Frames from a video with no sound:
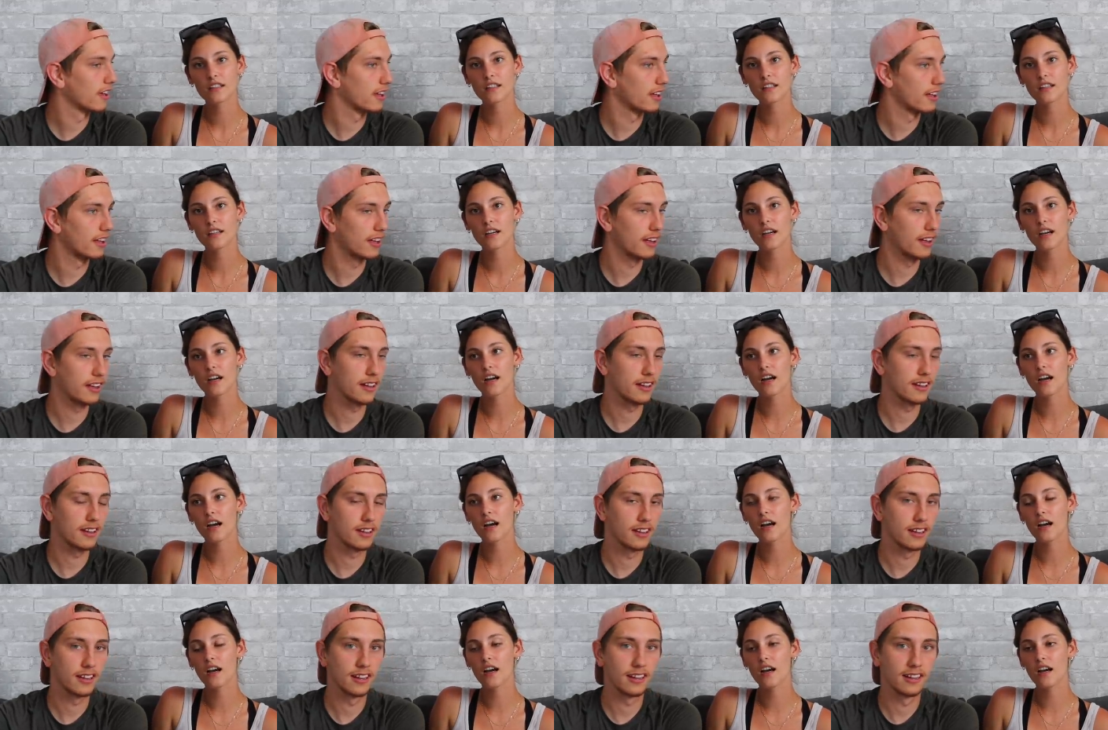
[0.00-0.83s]
Speaker 1: Yeah.
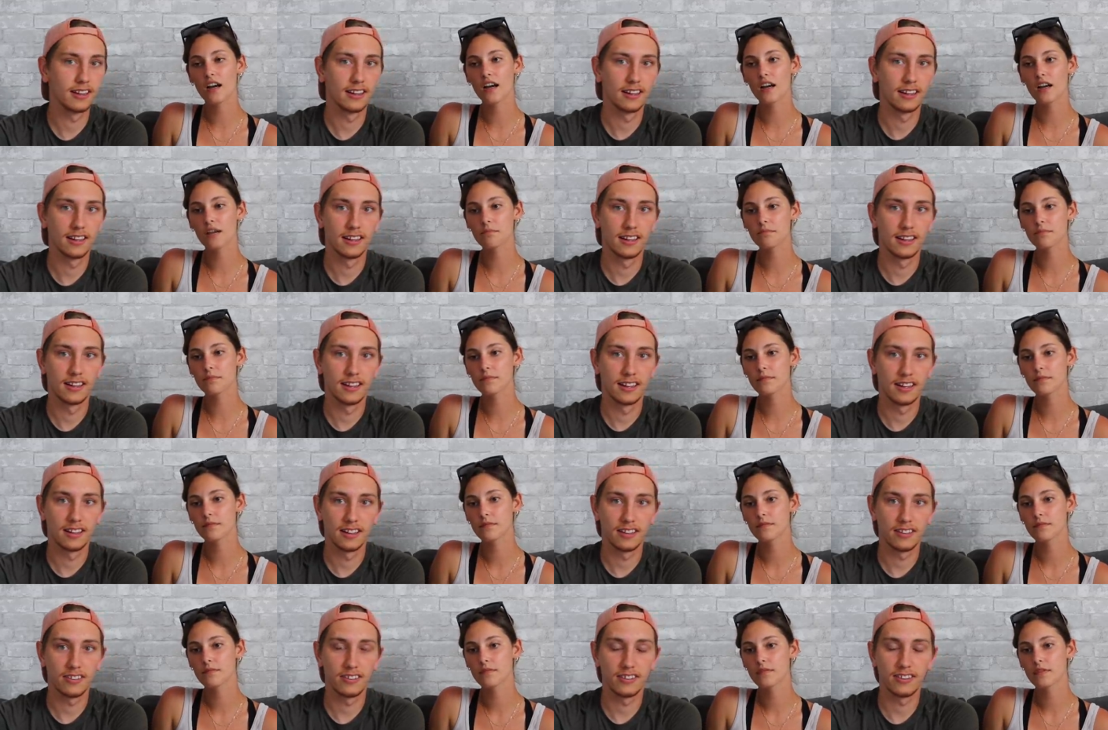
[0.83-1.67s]
Speaker 2: Um.
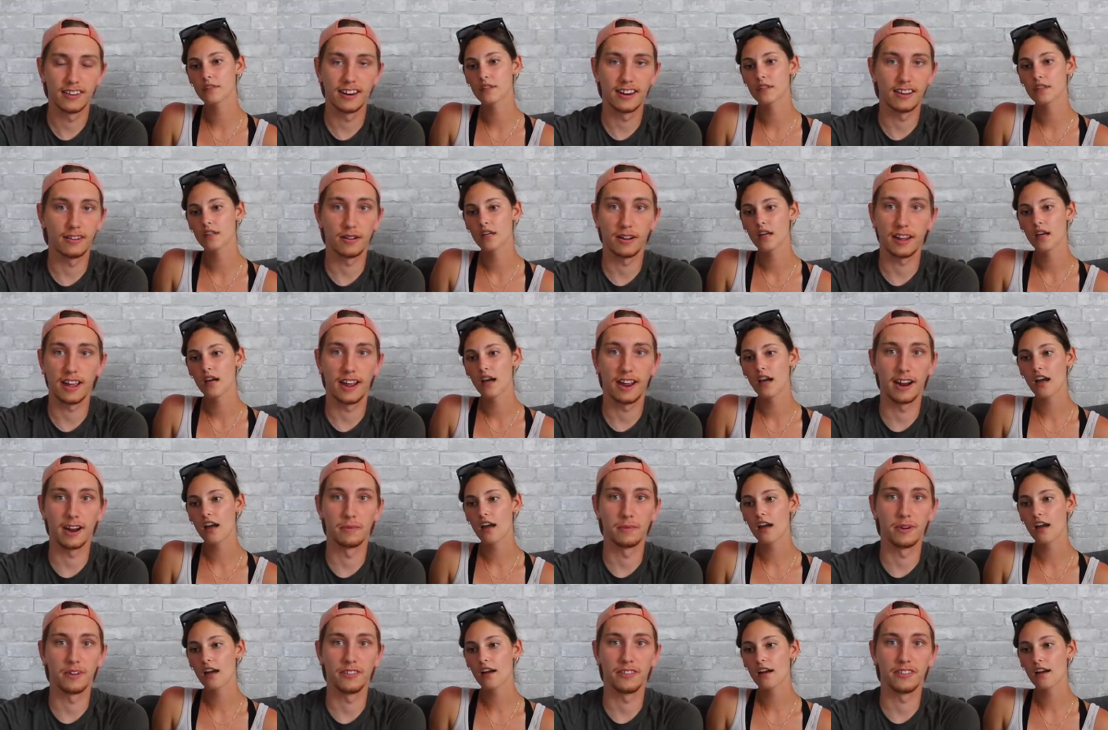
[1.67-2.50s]
Speaker 1: She don't care
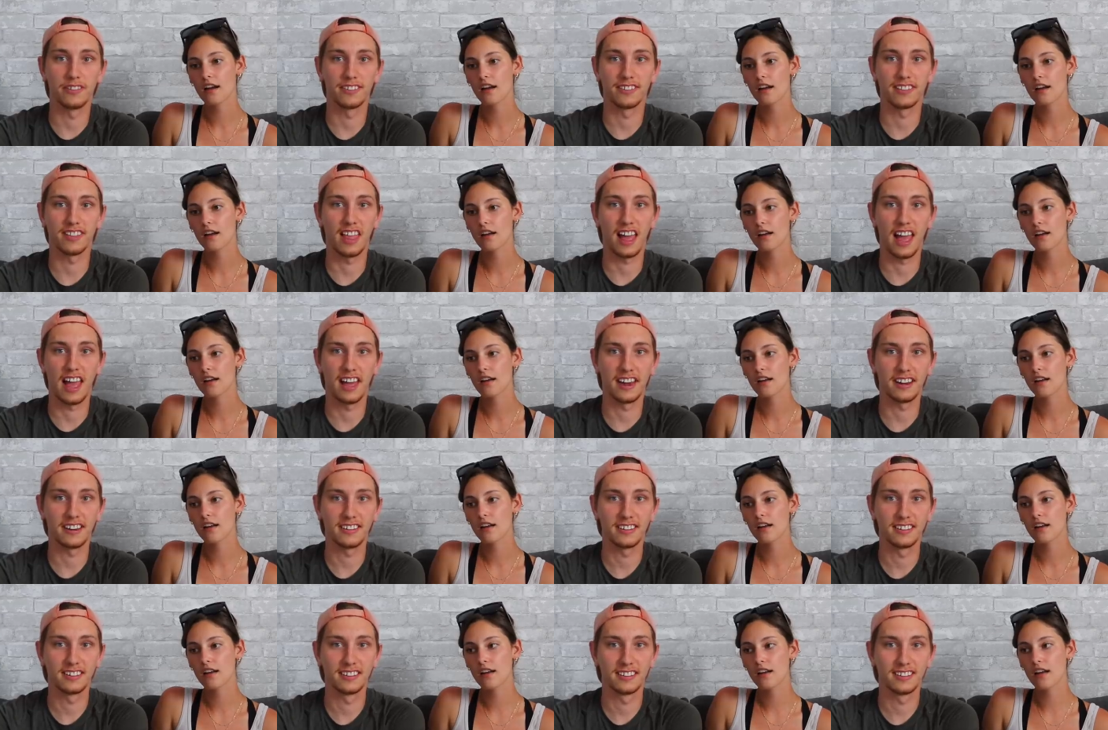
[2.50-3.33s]
about the slide.
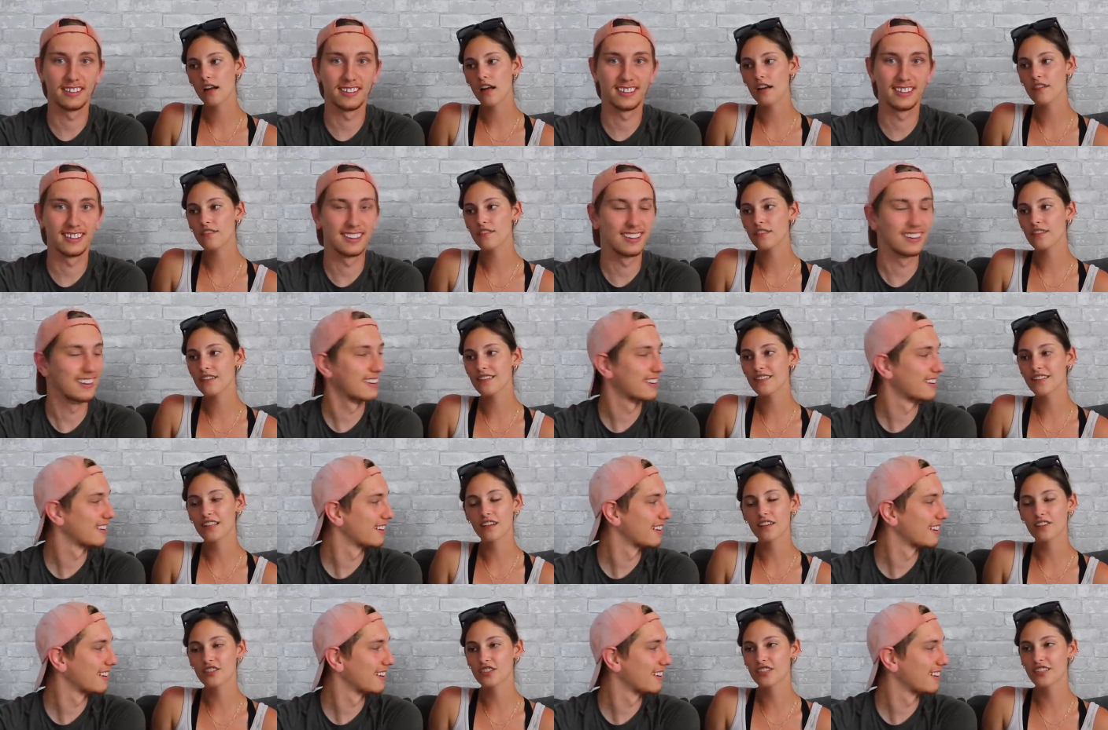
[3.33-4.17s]
Speaker 2: I feel,
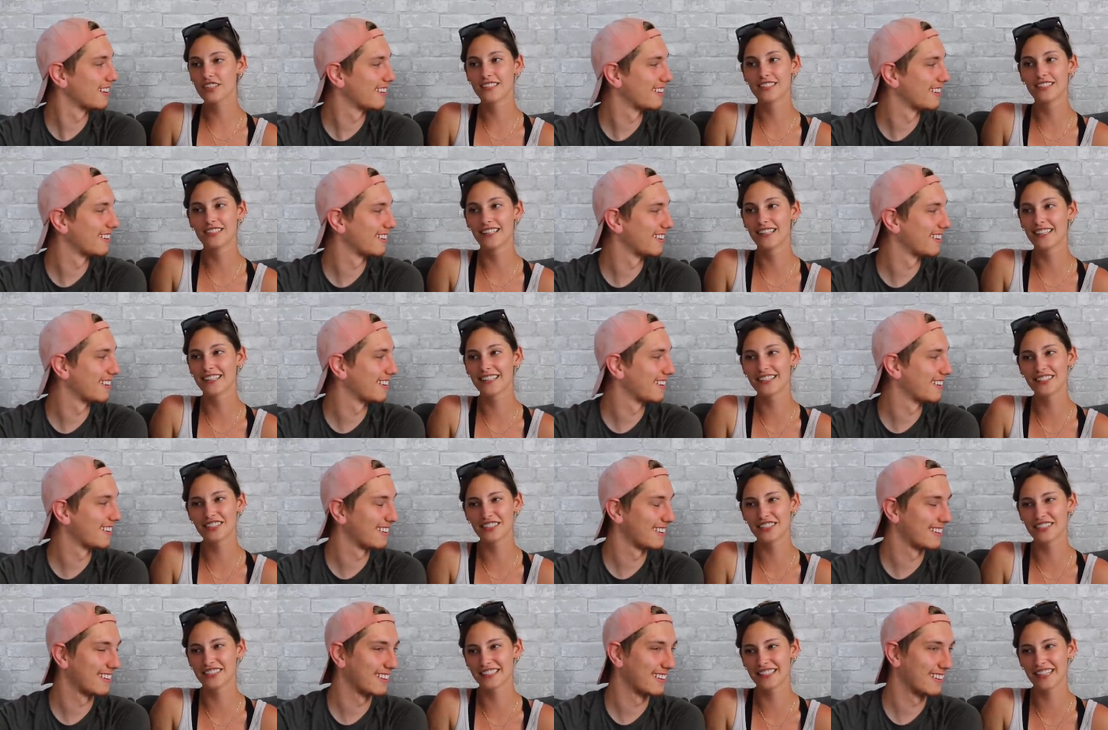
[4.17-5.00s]
no, she doesn't, she
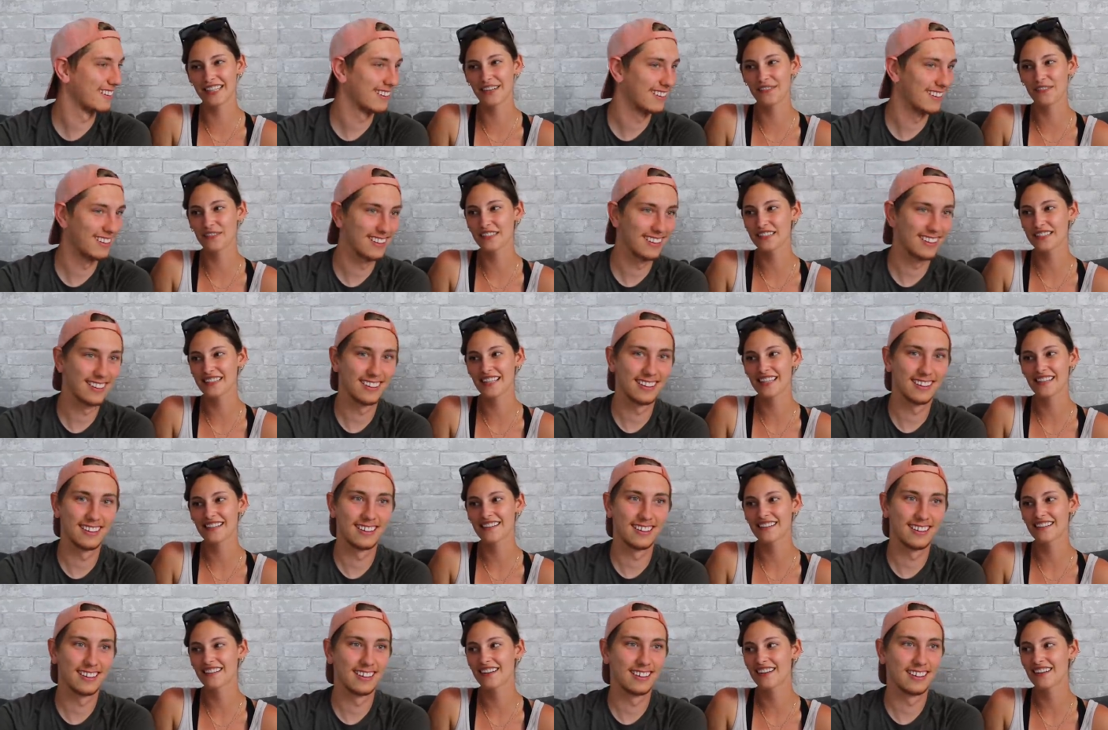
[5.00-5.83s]
doesn't care about the slide
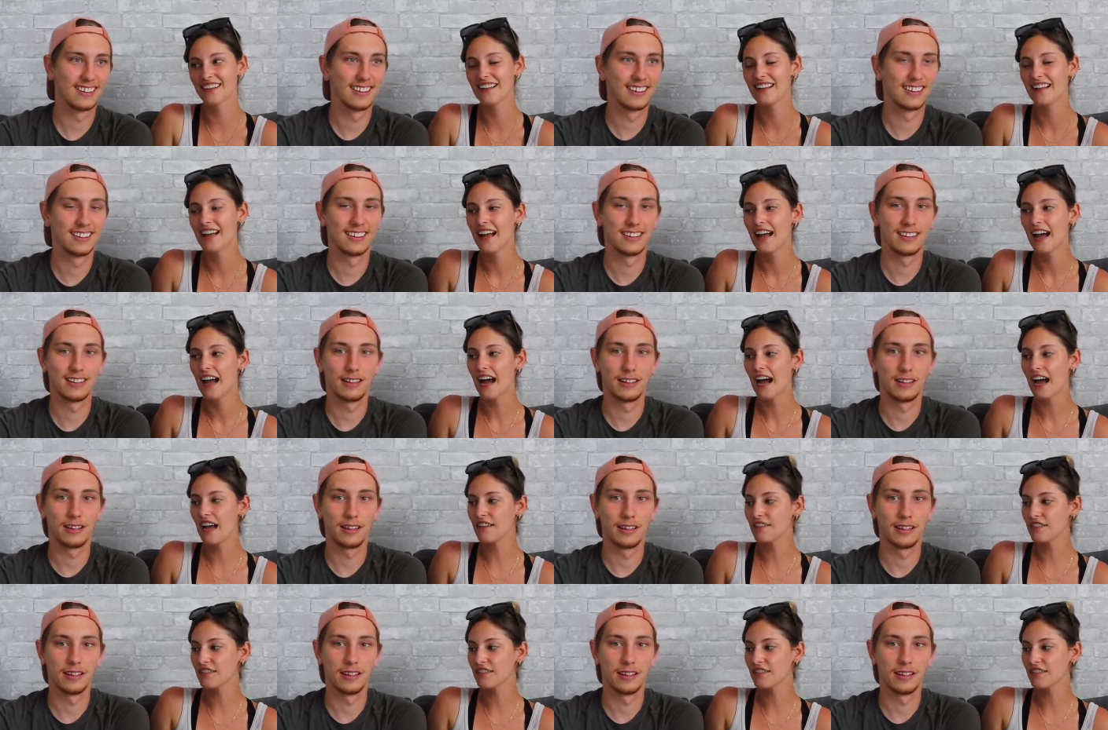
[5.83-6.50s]
at all. I